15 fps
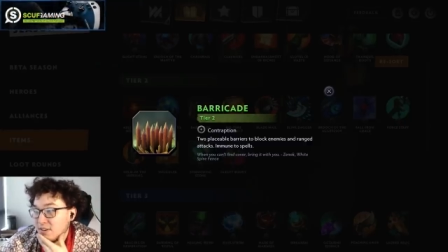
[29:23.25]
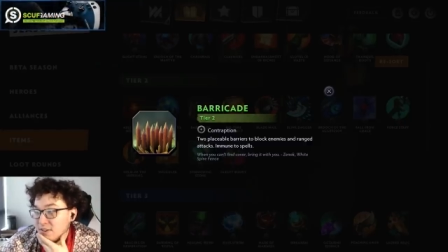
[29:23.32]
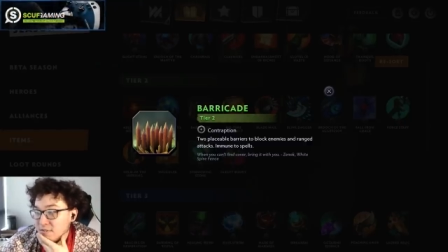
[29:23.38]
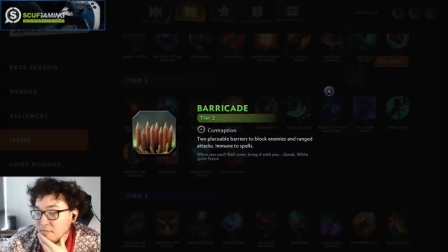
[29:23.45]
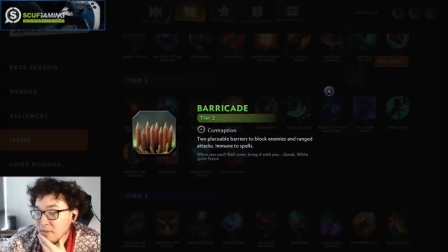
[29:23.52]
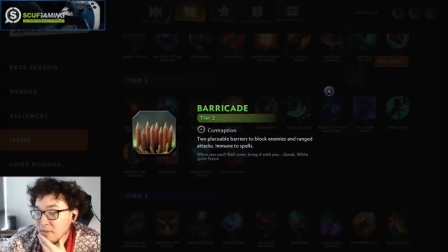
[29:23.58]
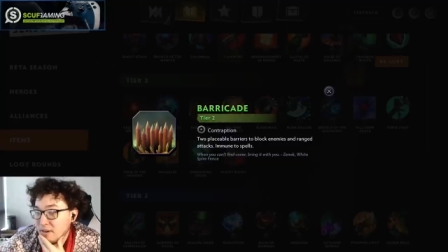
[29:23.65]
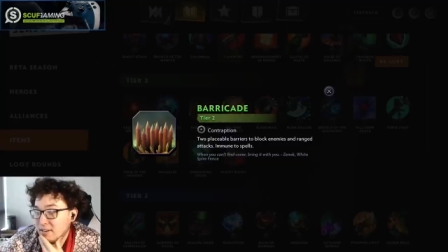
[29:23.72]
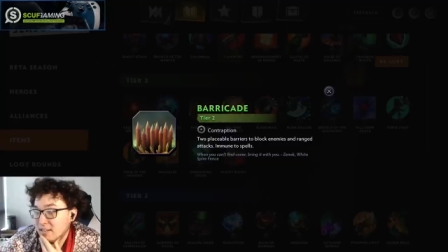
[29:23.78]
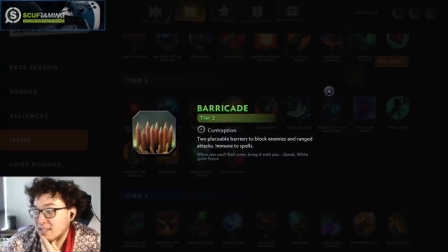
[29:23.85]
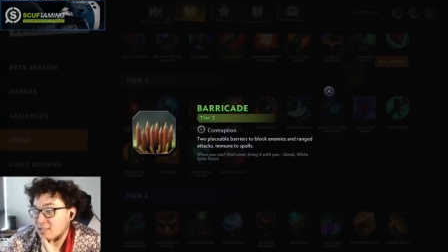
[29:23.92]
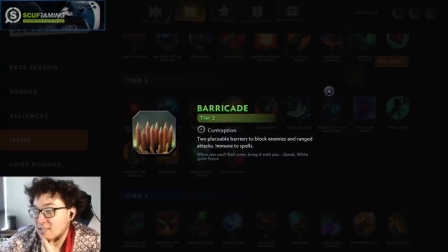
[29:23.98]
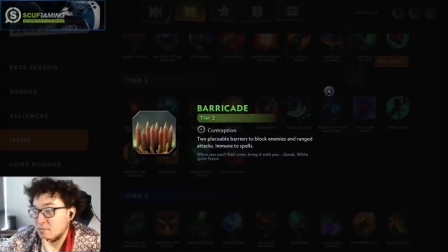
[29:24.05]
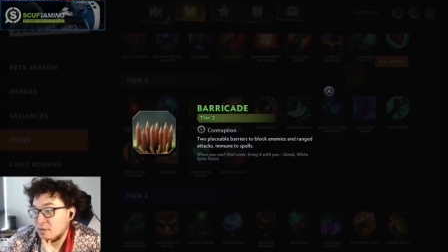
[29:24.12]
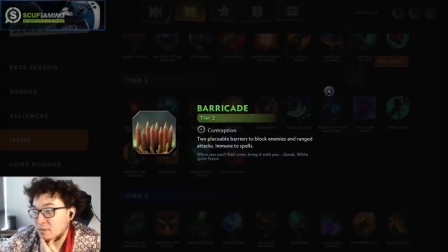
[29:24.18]
own
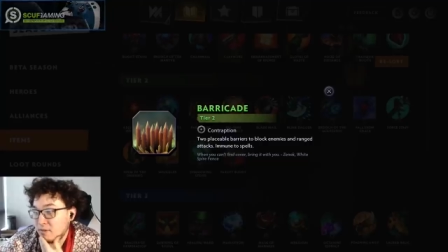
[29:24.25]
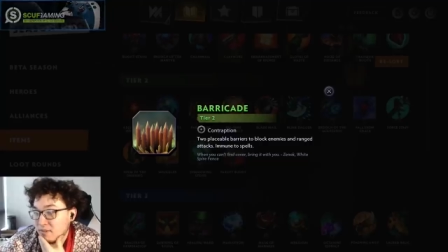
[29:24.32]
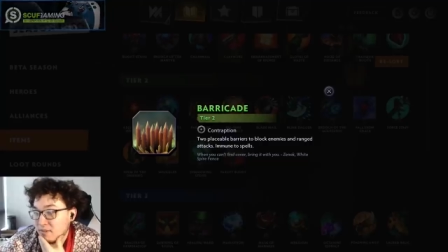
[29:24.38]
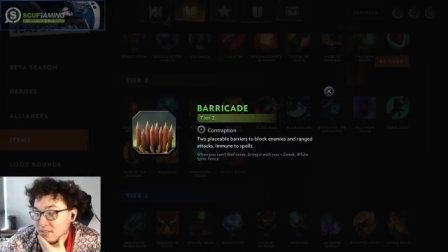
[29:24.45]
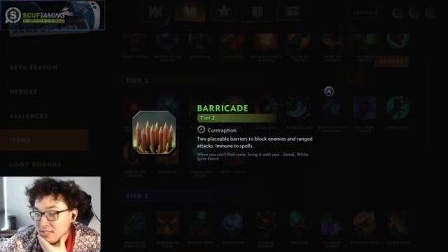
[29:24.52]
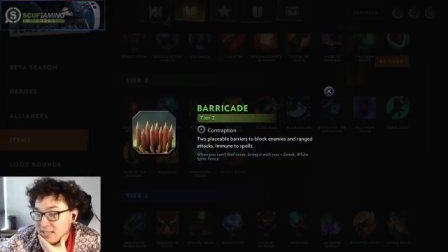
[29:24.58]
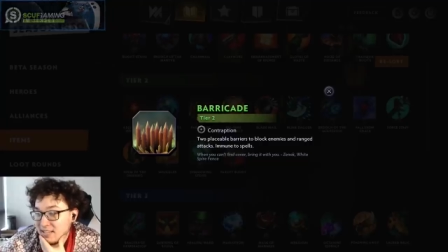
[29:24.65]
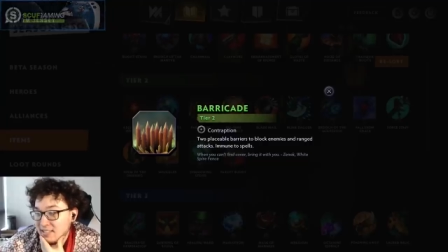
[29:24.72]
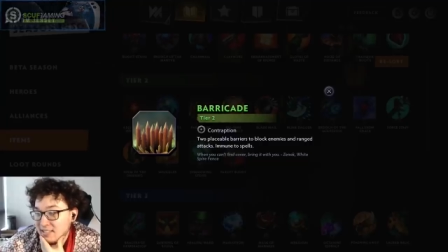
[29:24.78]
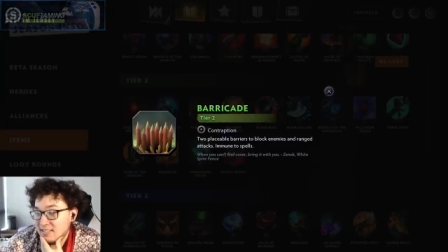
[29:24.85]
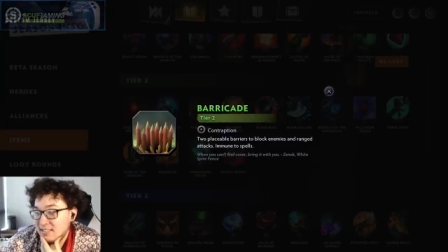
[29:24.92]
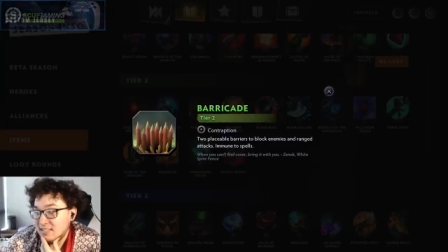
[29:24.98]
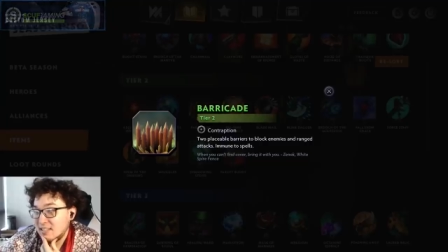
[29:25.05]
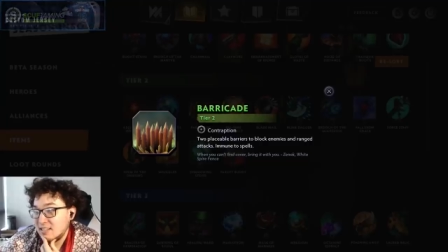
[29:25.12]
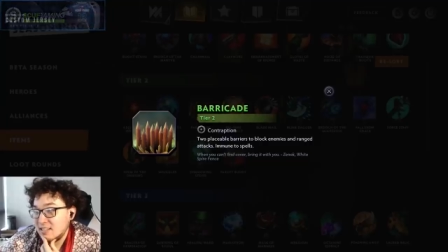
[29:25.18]
barricades, but opponents can't.